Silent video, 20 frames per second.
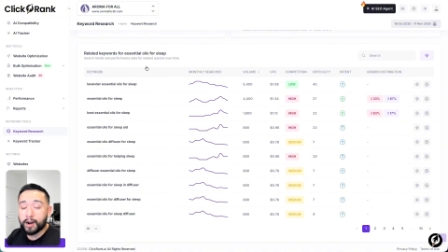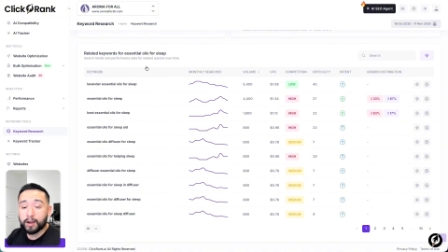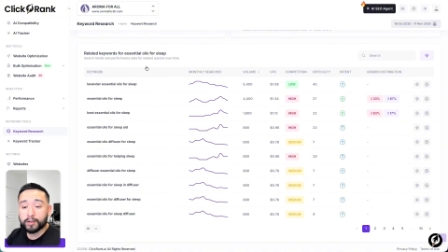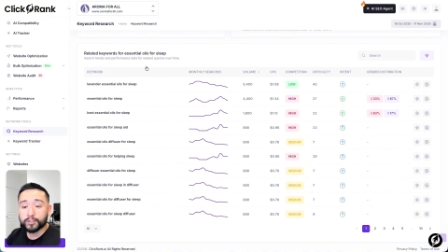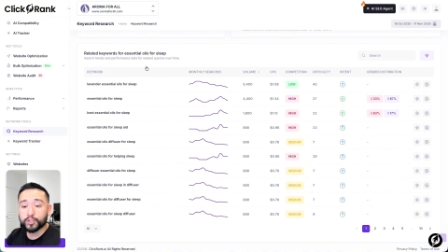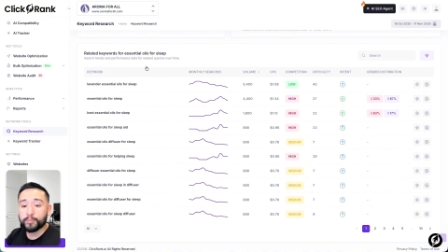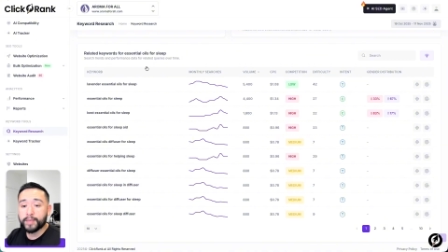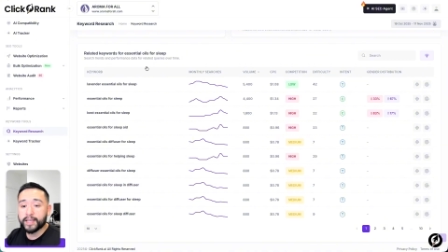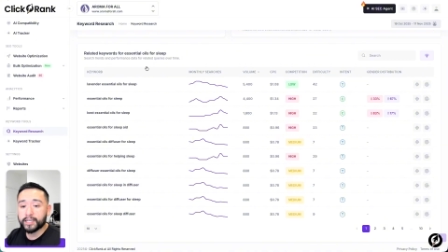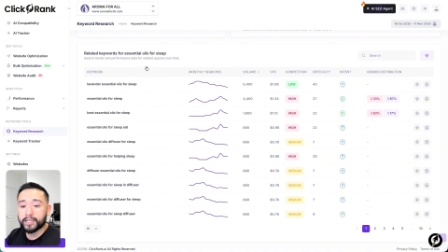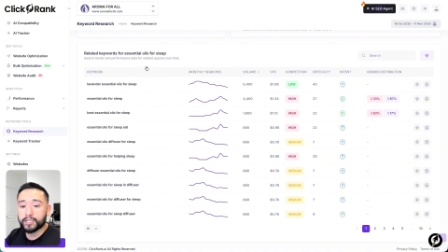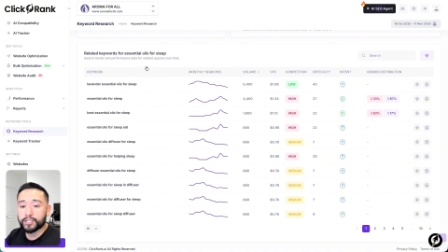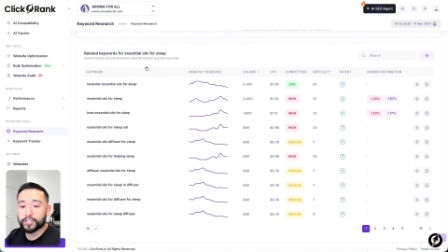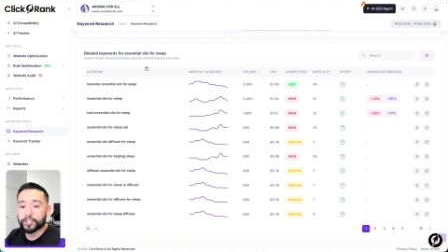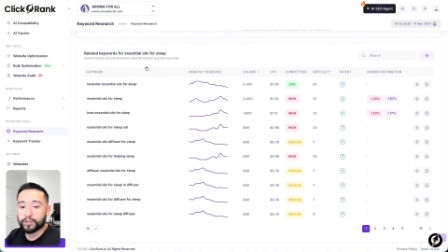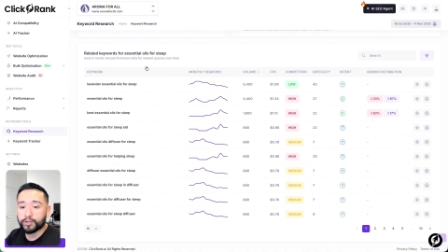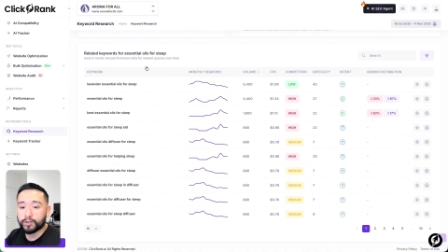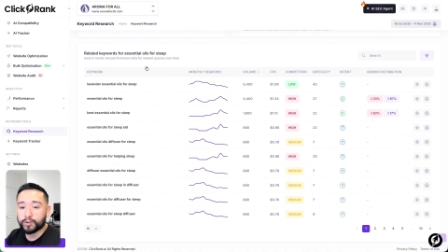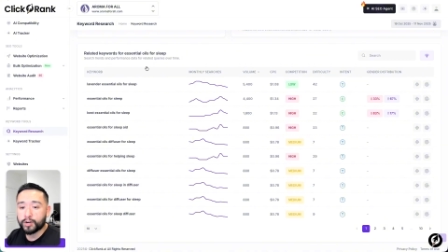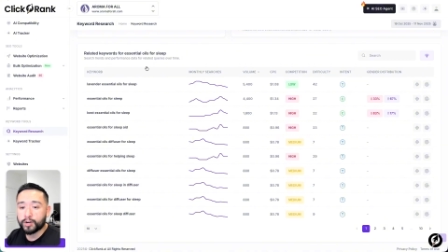and also making
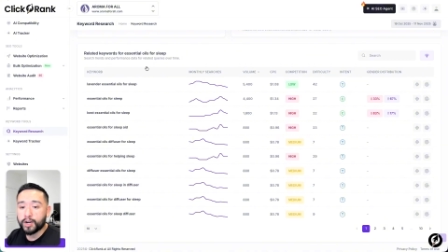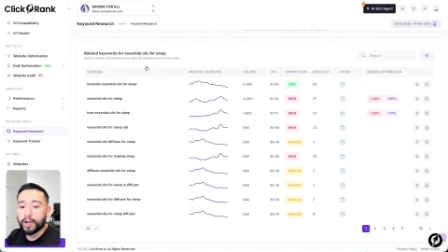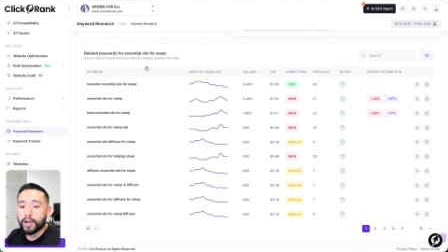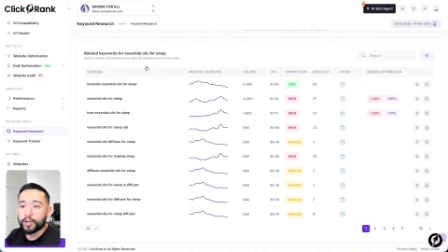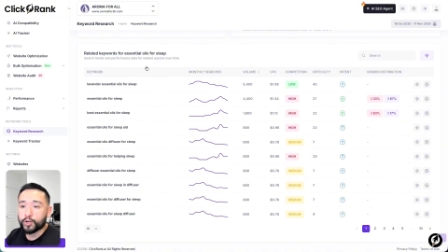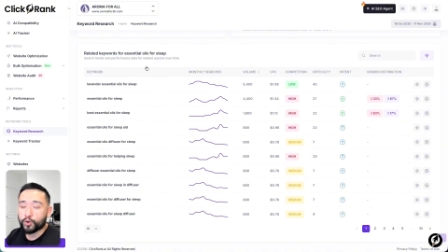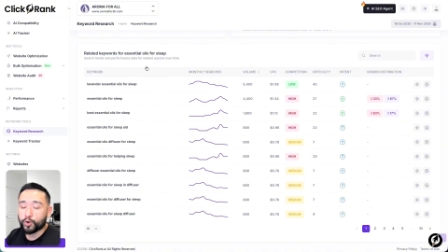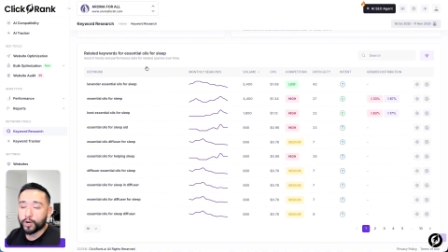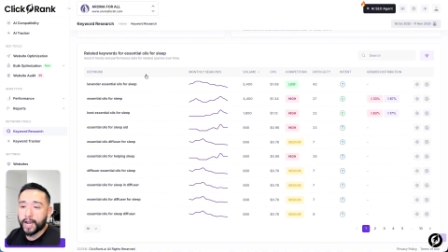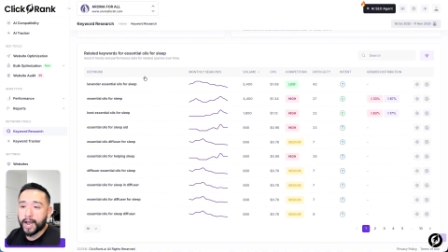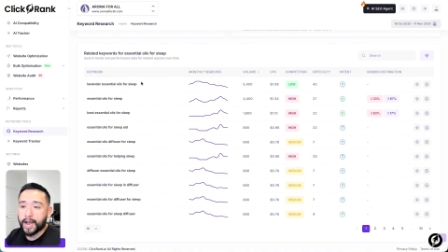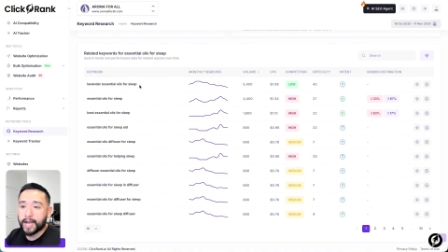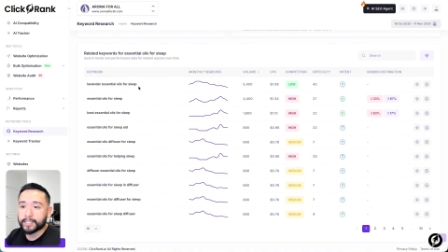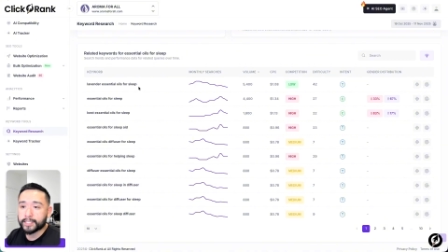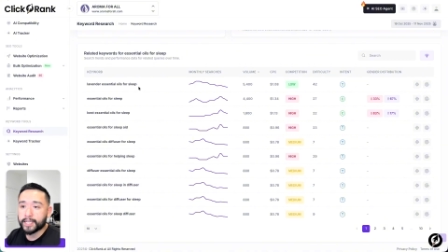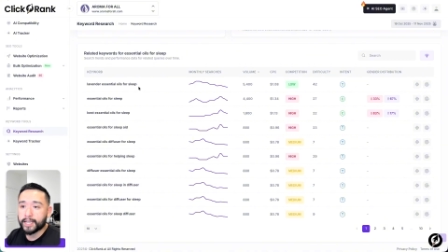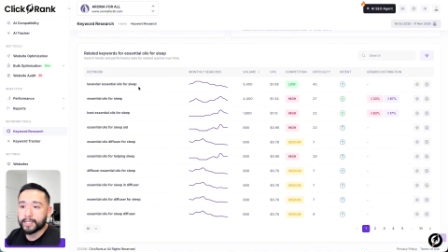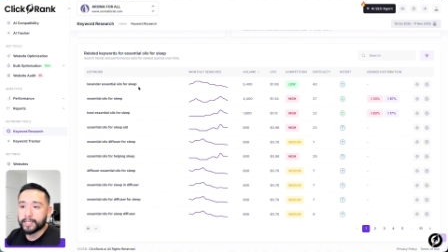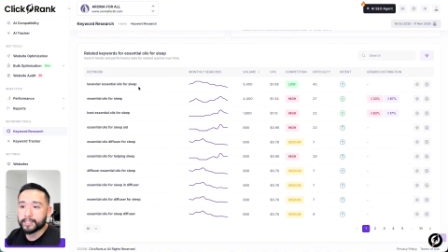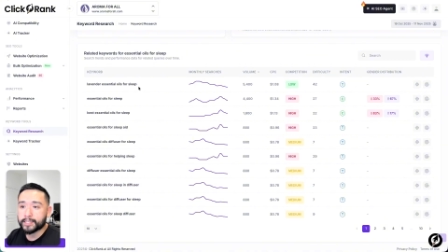sure your
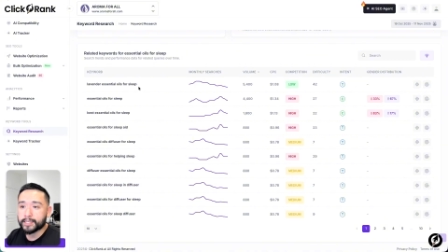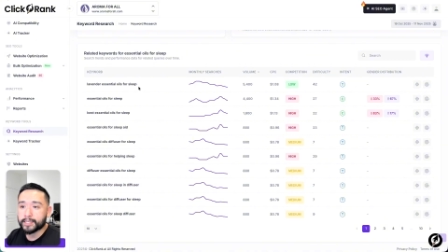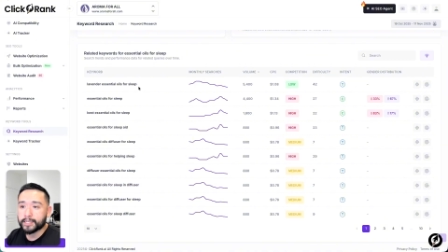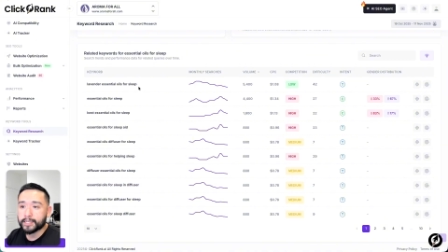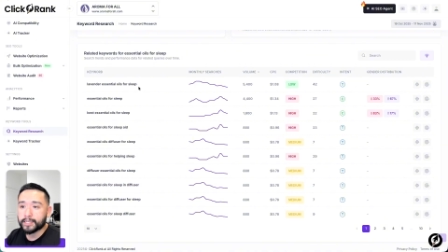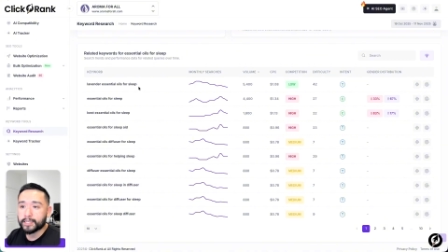content